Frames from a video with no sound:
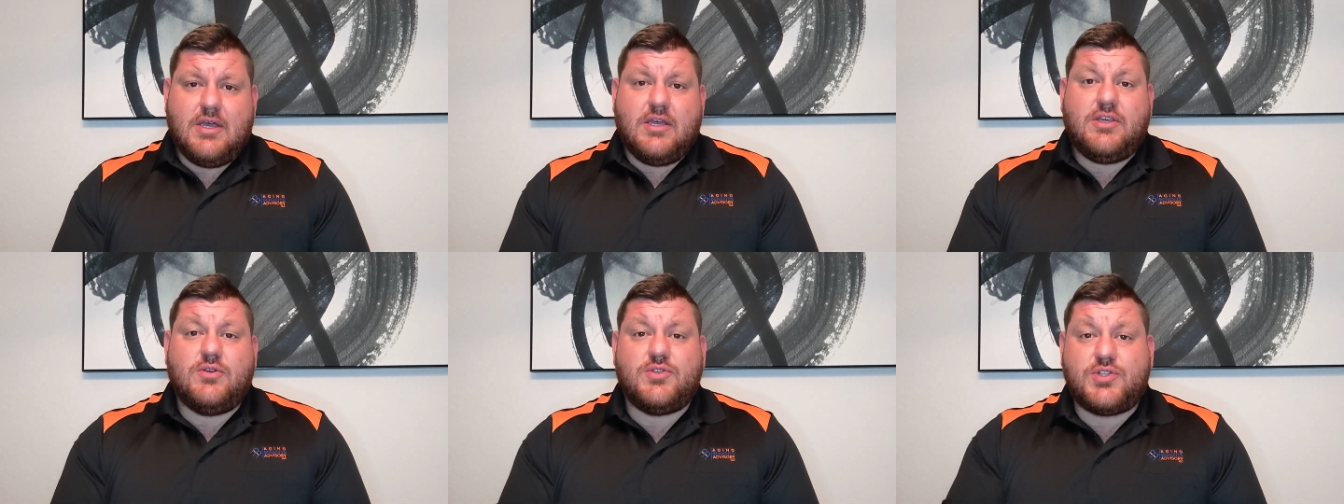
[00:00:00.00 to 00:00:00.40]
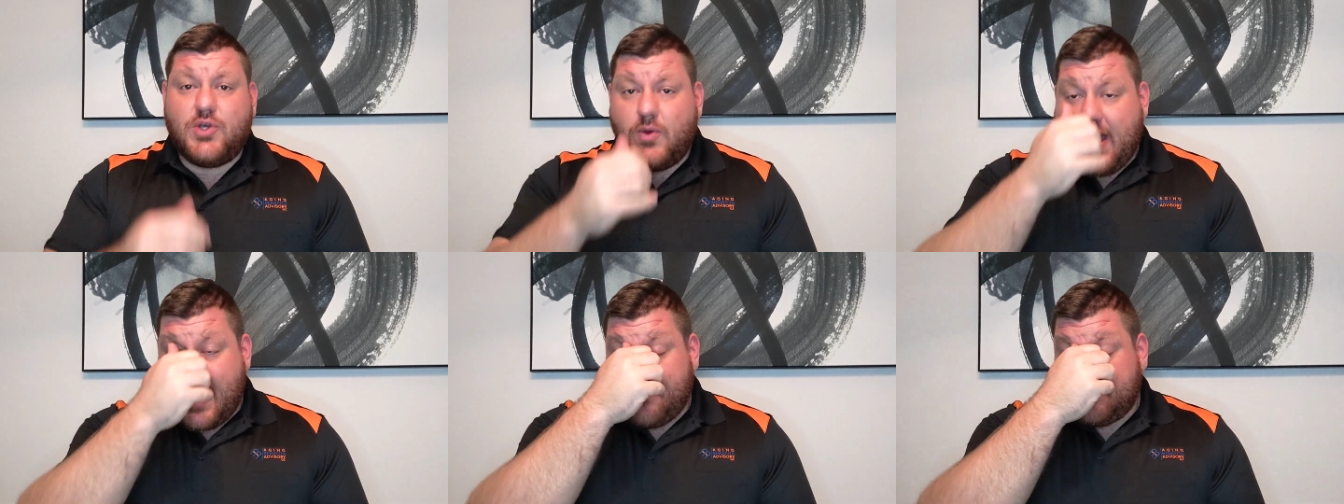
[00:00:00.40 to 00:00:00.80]
You
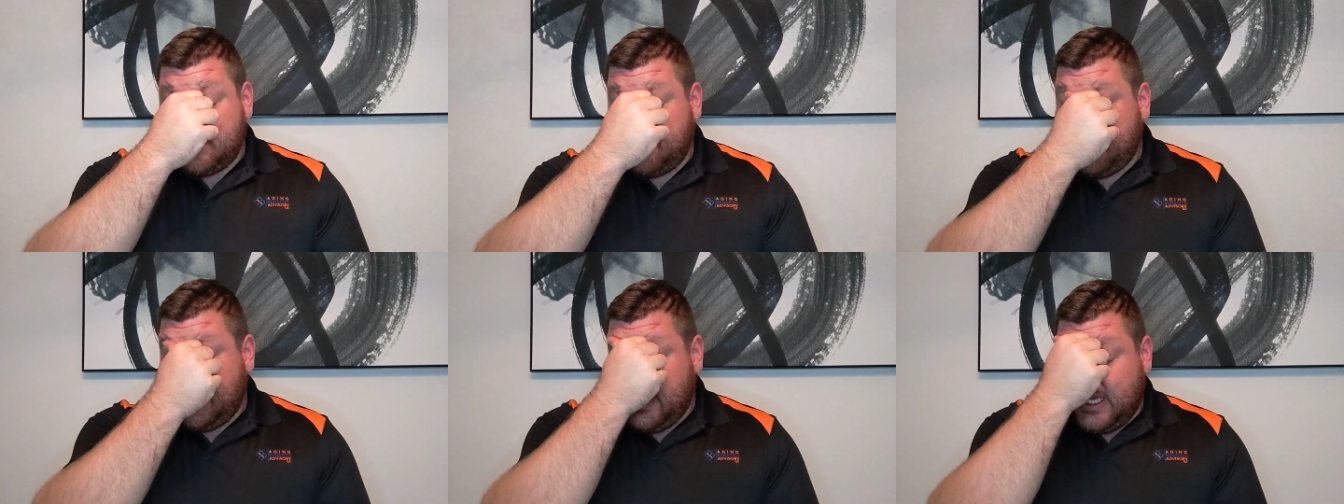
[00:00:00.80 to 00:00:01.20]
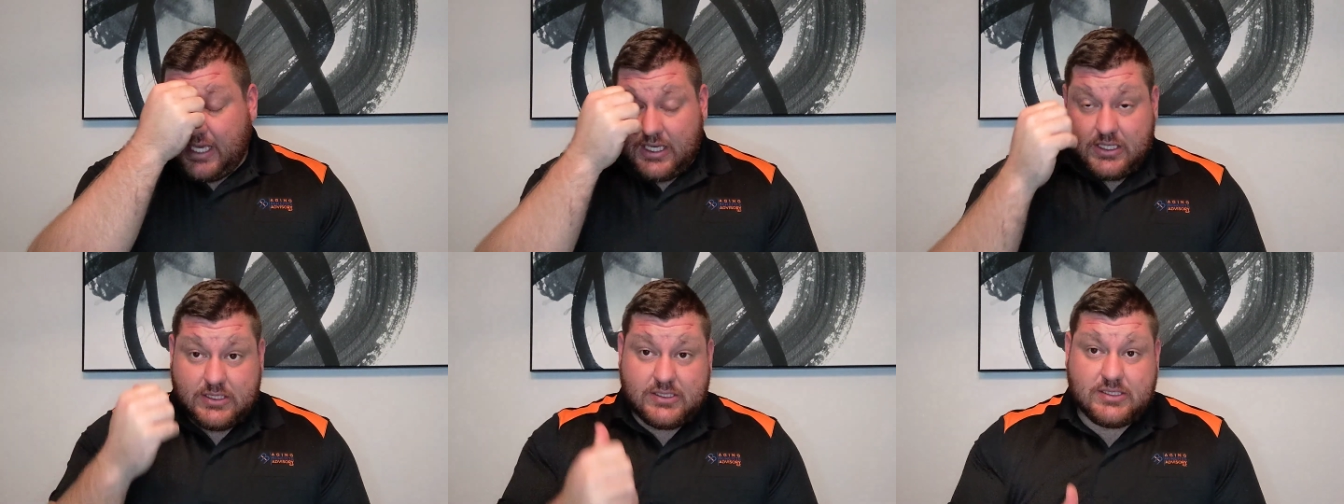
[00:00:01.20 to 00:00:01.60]
do have to
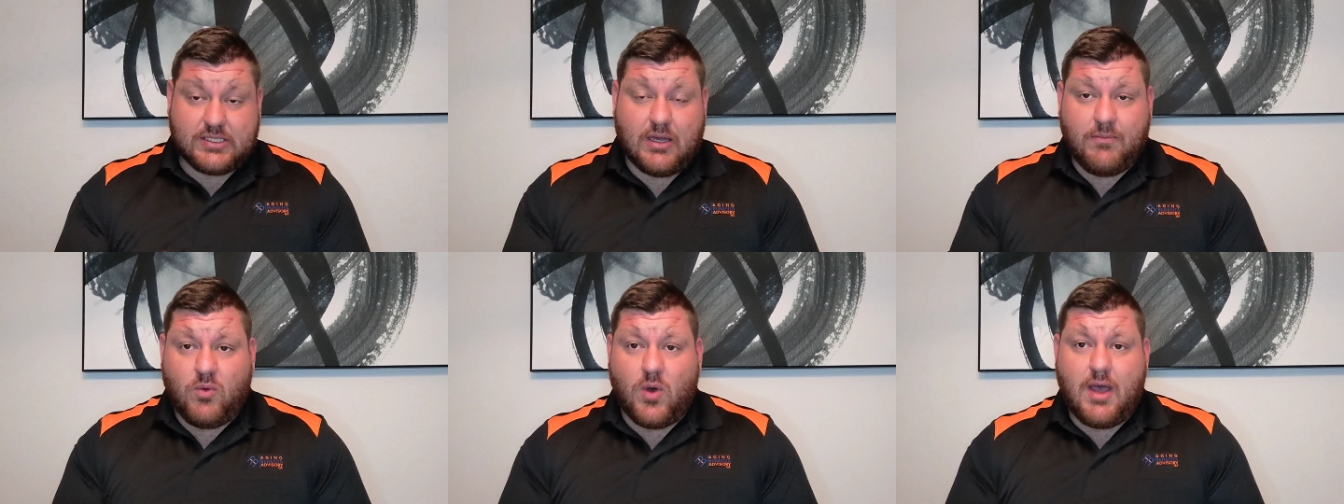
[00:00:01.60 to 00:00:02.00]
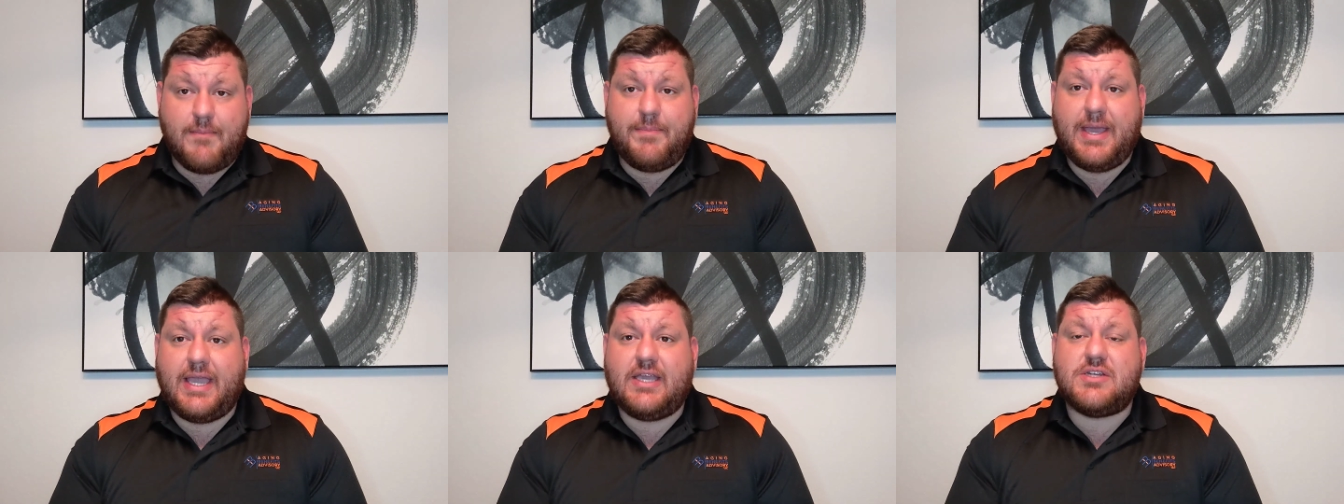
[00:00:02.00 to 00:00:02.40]
be
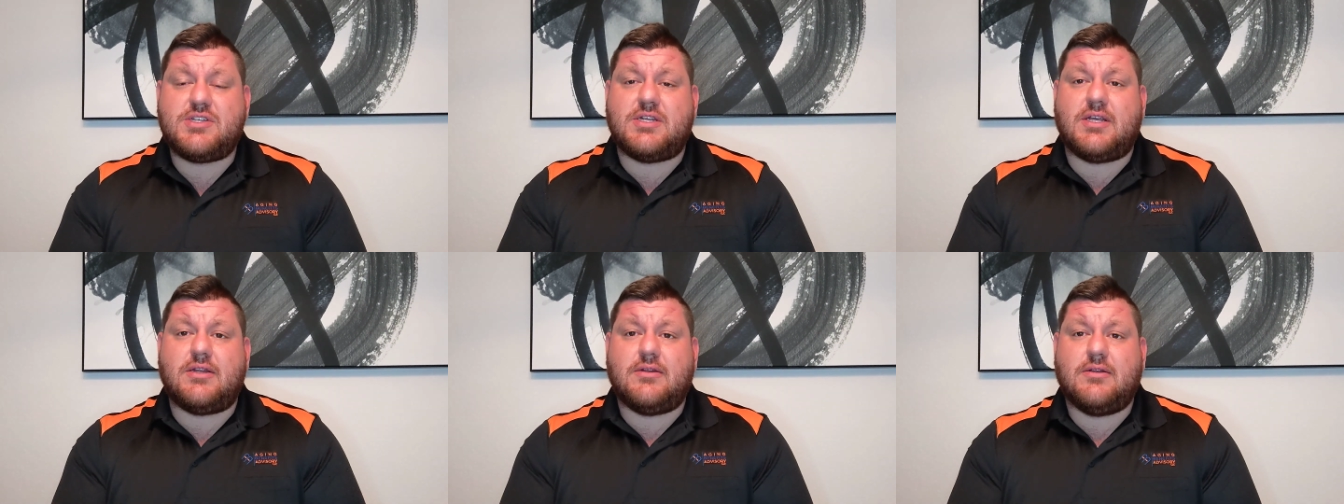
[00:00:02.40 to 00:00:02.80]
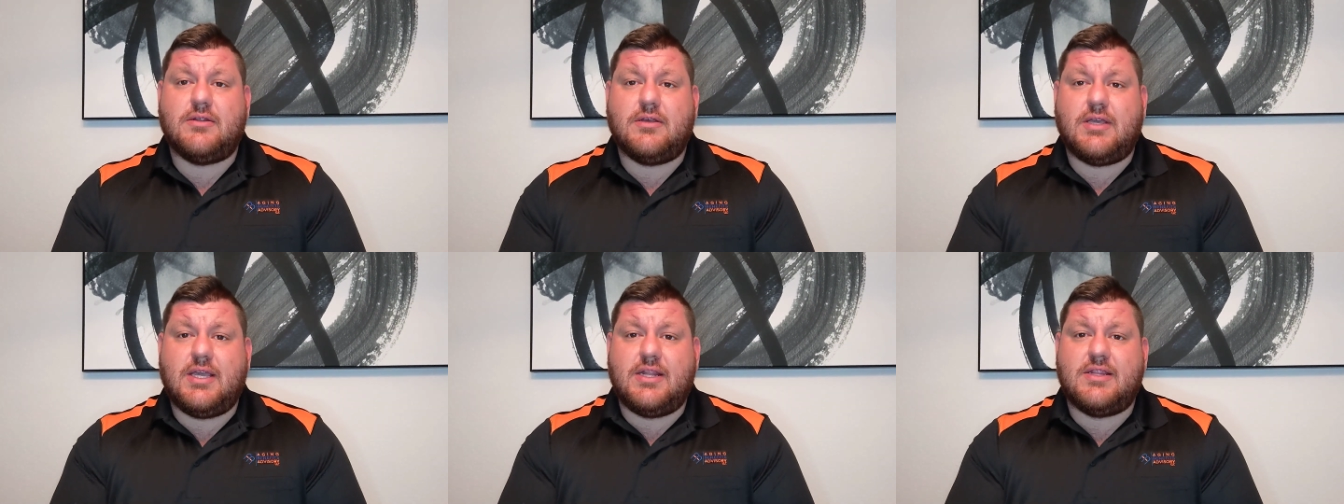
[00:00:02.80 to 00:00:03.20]
somewhat patient
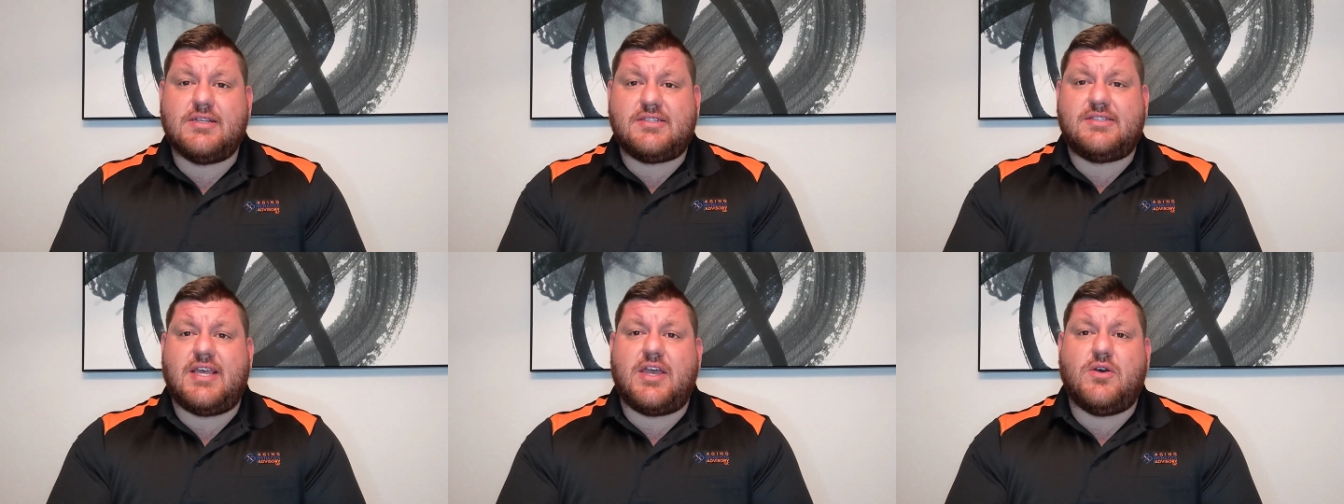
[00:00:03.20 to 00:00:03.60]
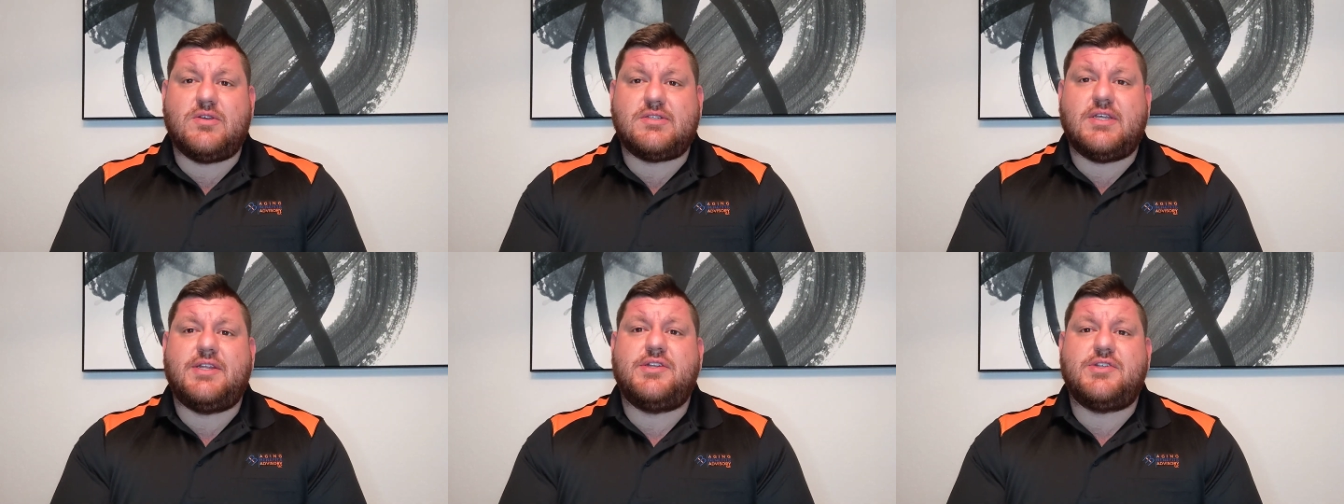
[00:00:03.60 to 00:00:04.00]
in the
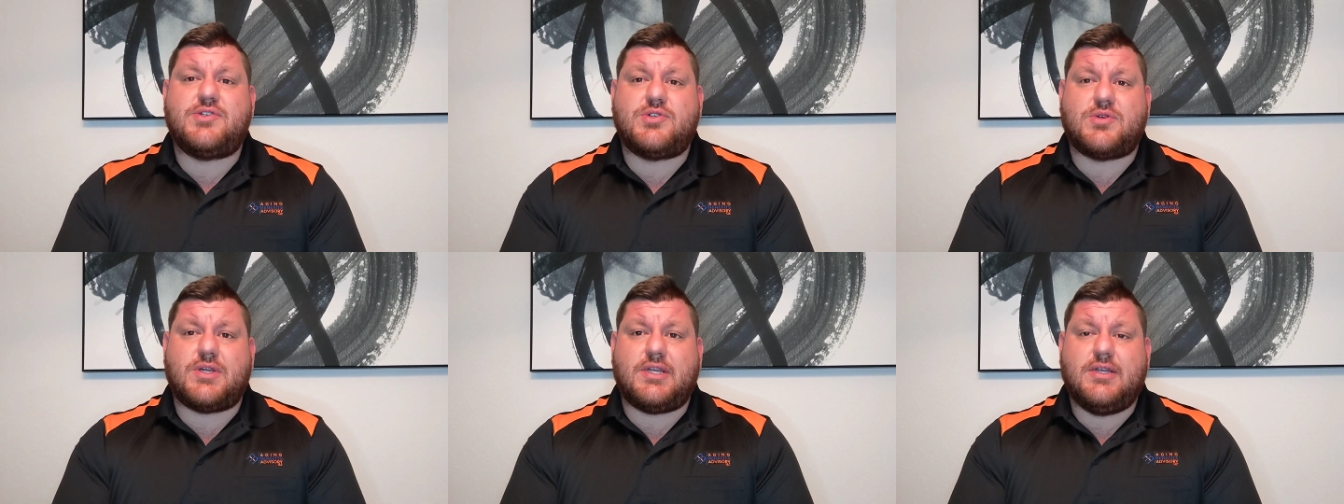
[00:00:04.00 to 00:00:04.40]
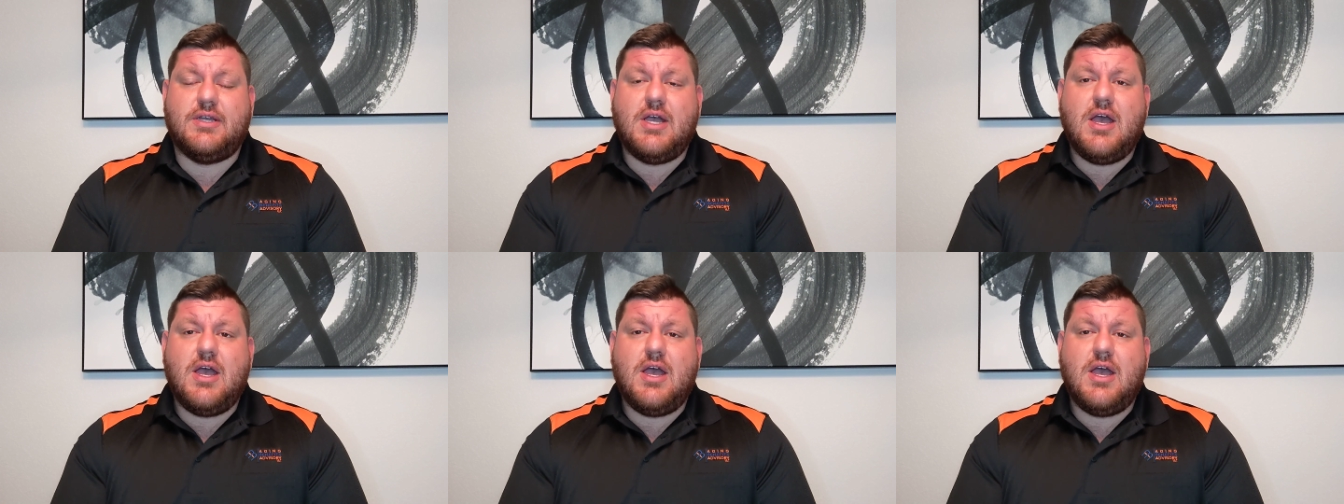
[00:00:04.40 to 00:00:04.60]
sales industry